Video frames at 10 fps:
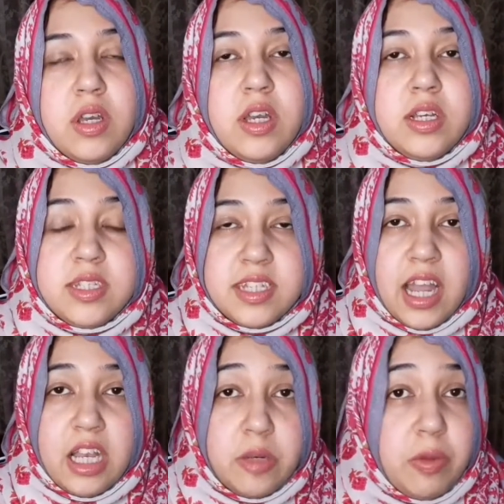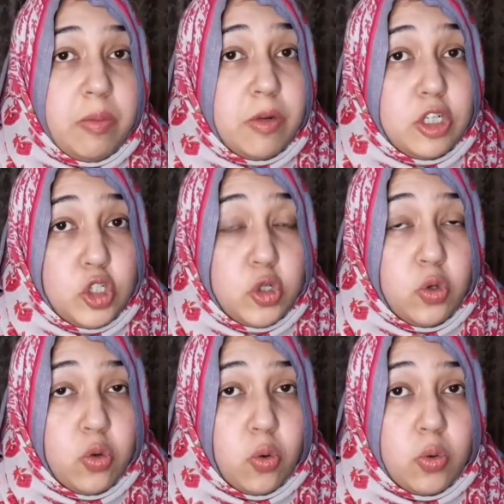Silent people do
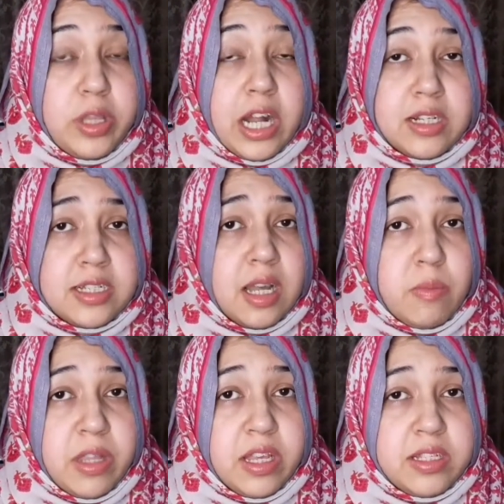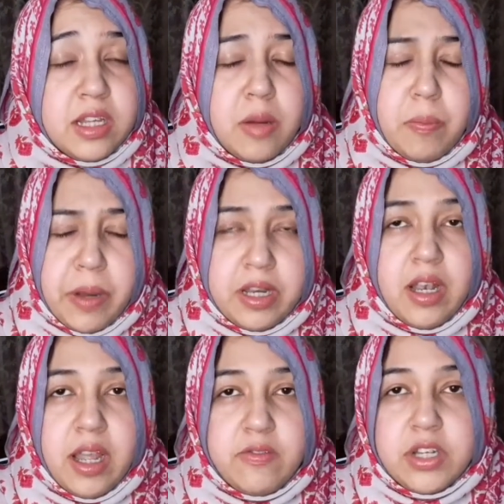know that some things are better
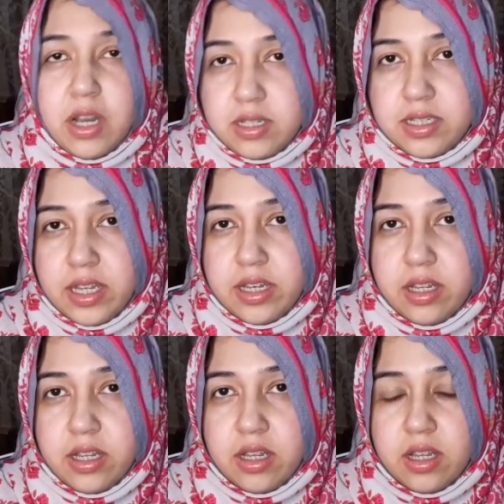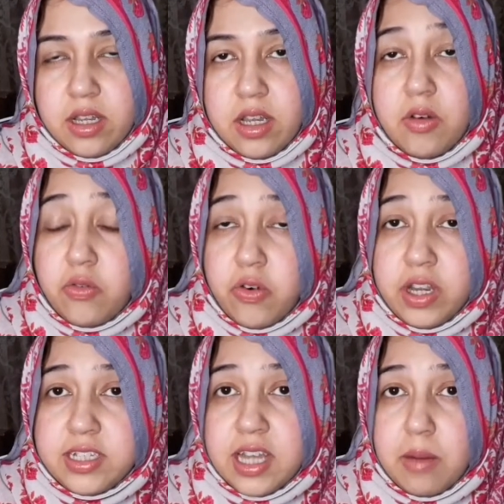left unsaid. For
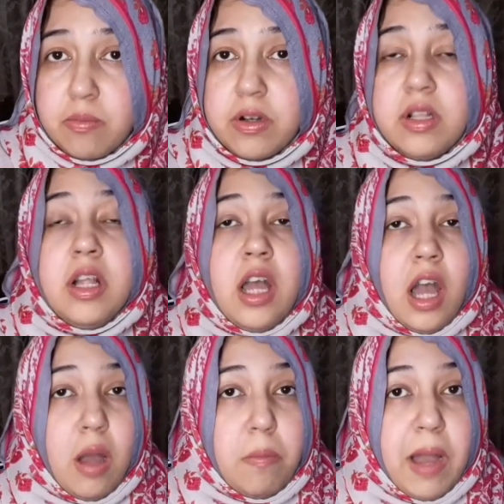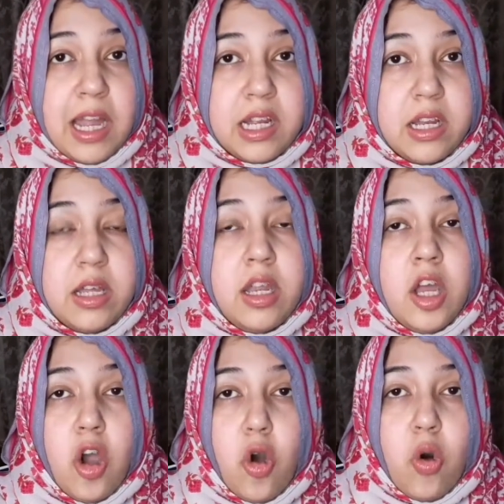example, a banker
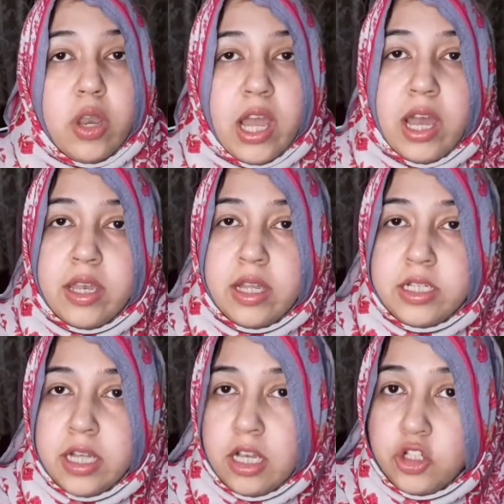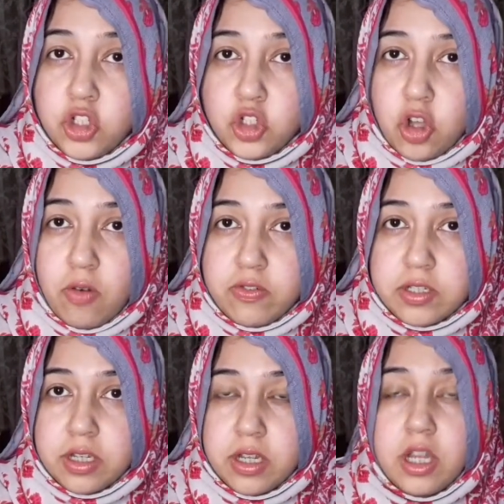or an intelligence
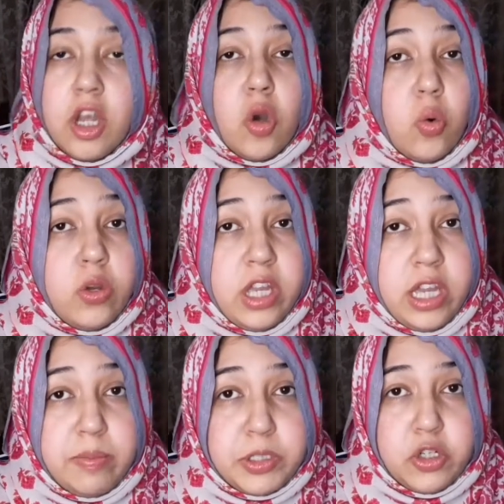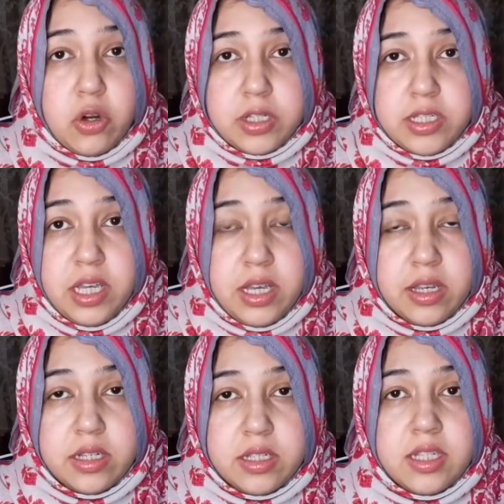officer who keeps your
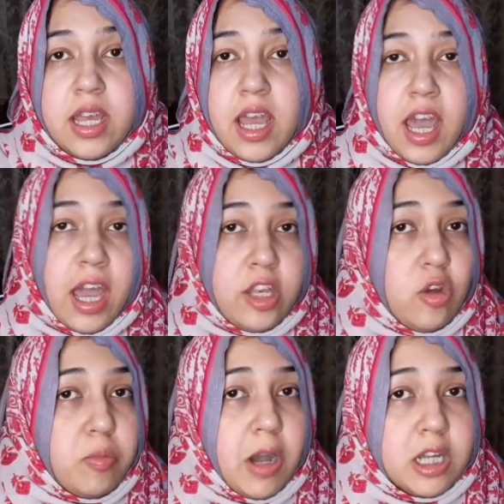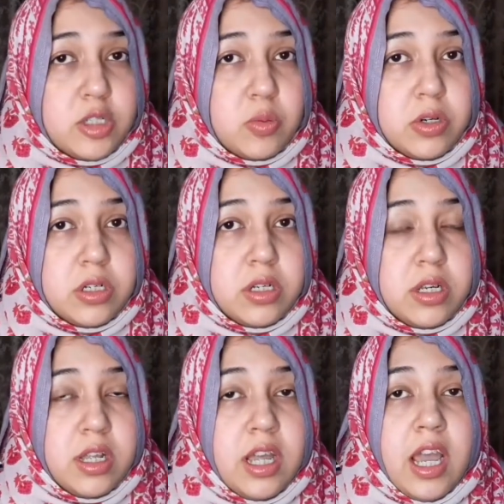secrets and your password.
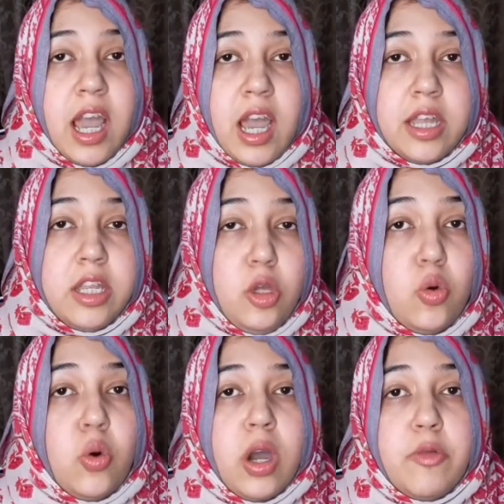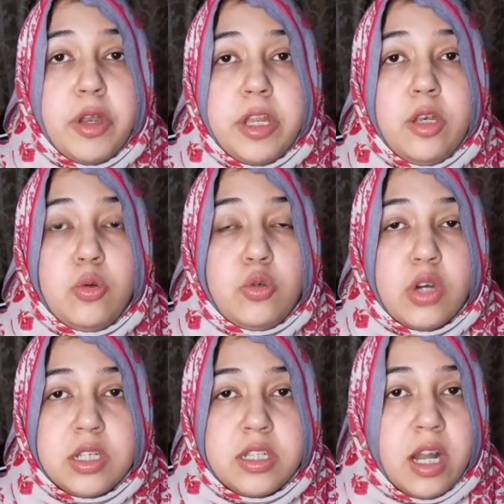And you are ready to
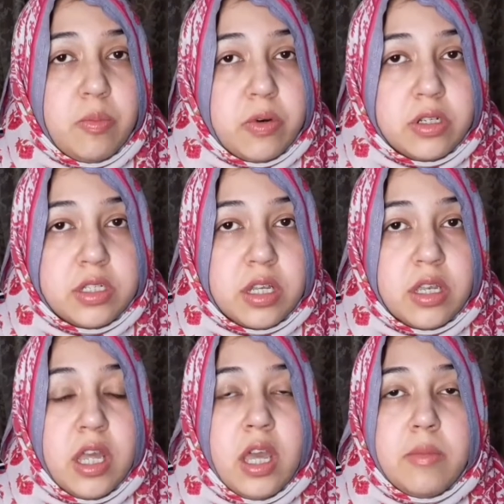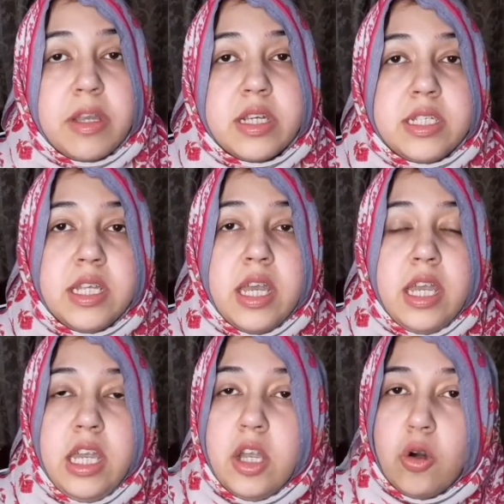trust that person because
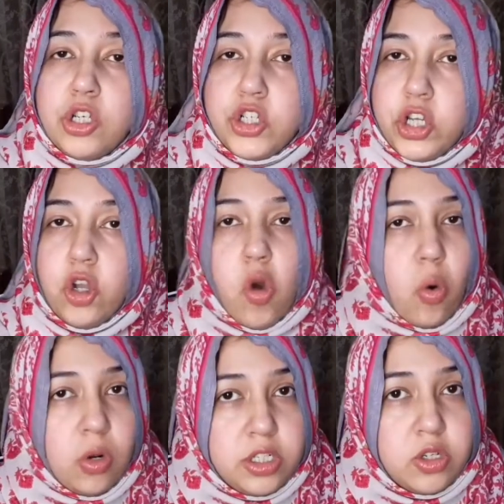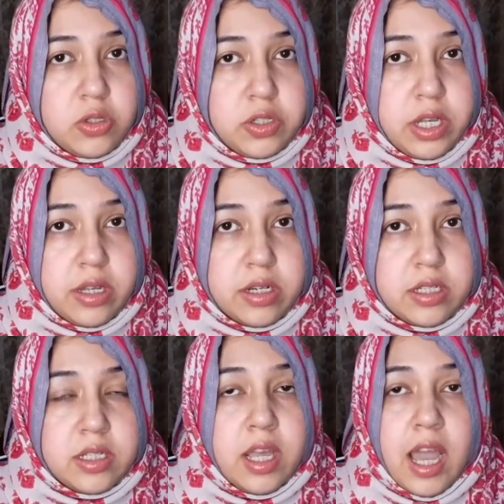he or she holds your
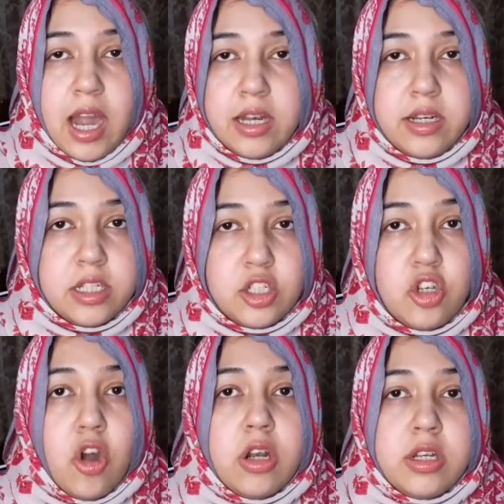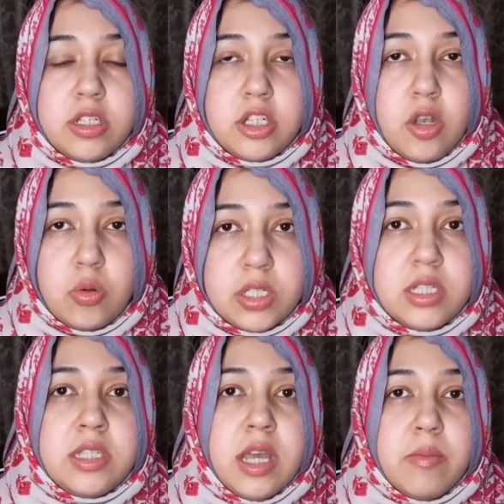secrets and does not
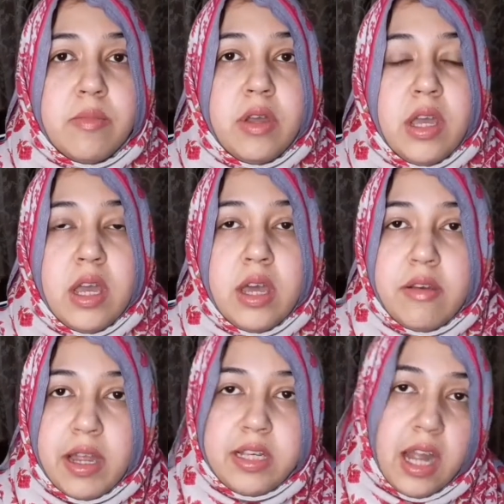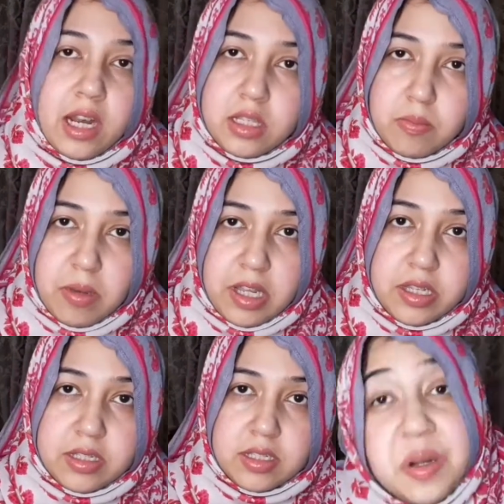discloses them right at the
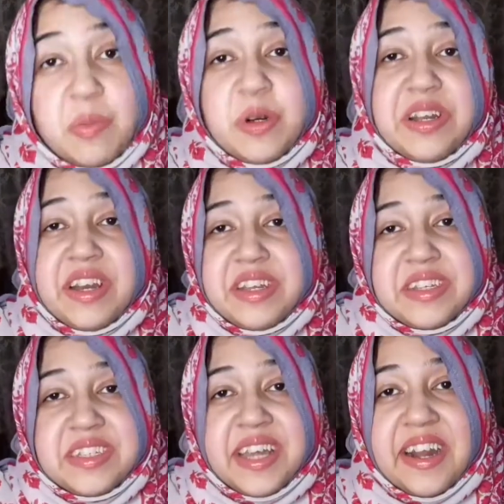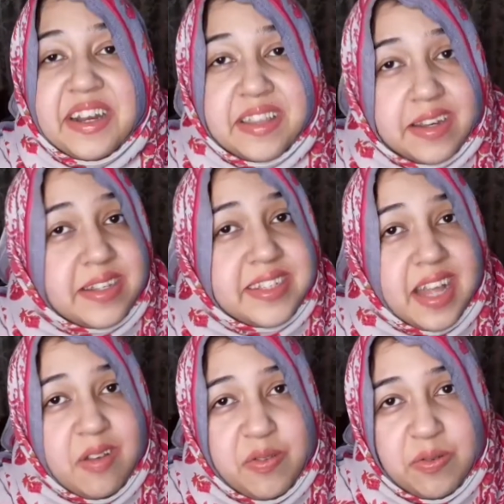place. Number 9 is that they're
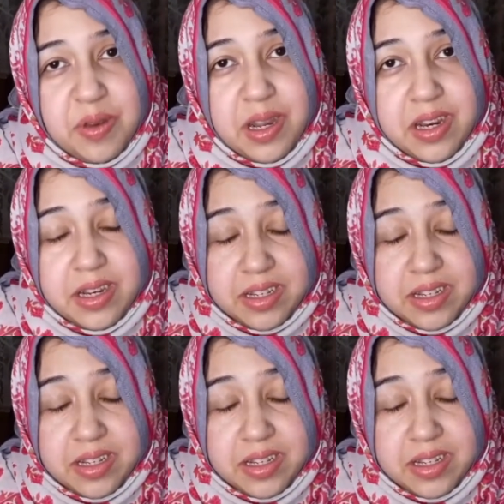self-aware.